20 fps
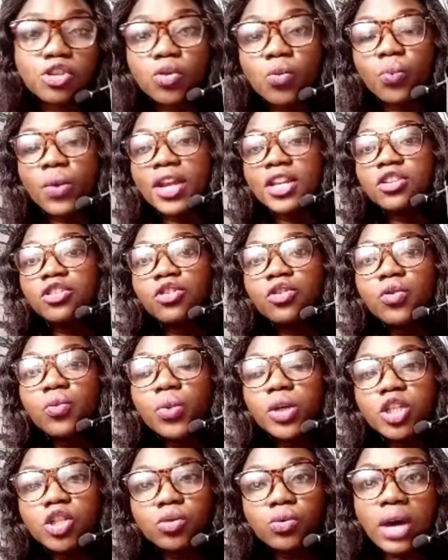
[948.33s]
So when
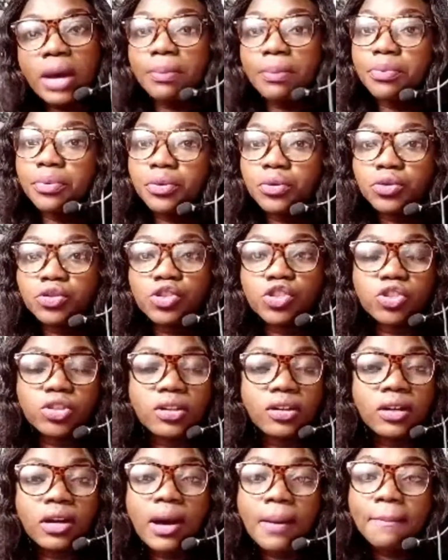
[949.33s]
you want to approach
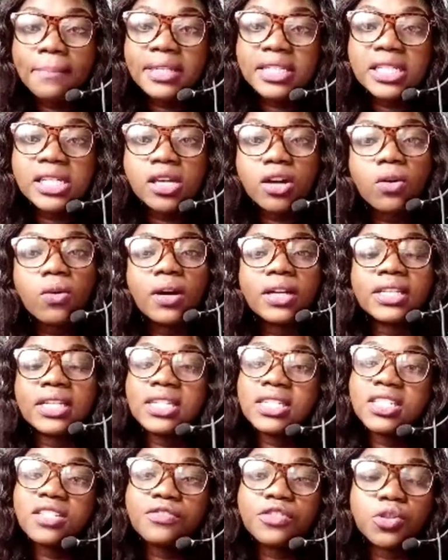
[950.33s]
a company or an
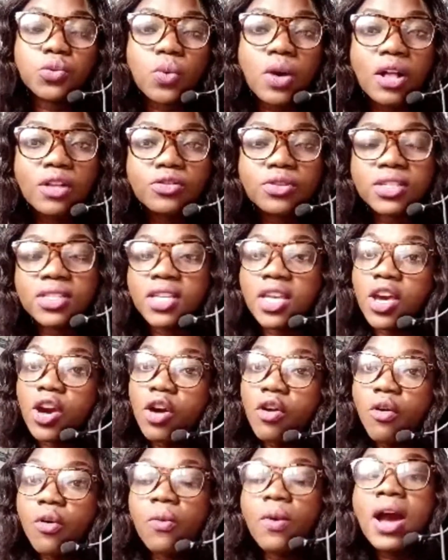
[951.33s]
individual to
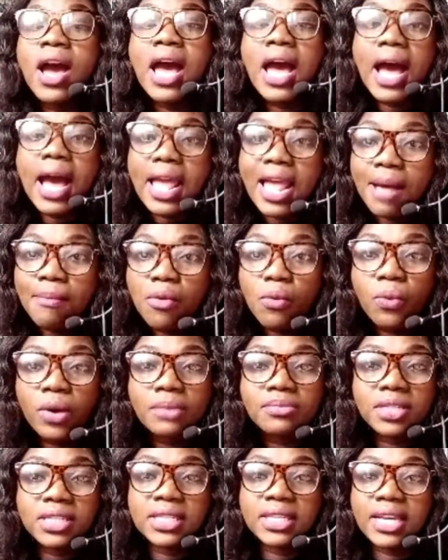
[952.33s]
say, oh, I am a
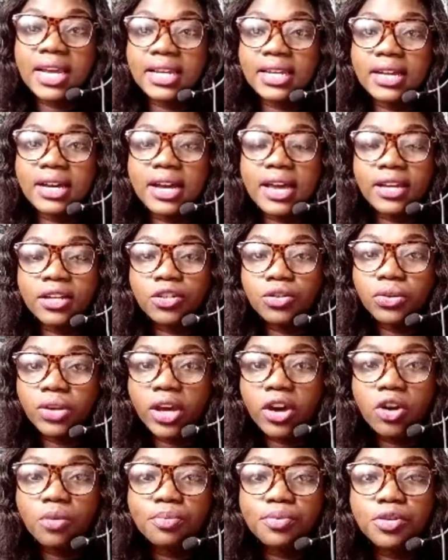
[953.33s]
web designer, I
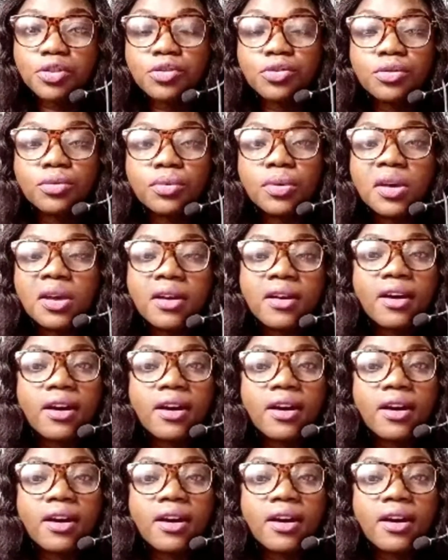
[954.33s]
could help you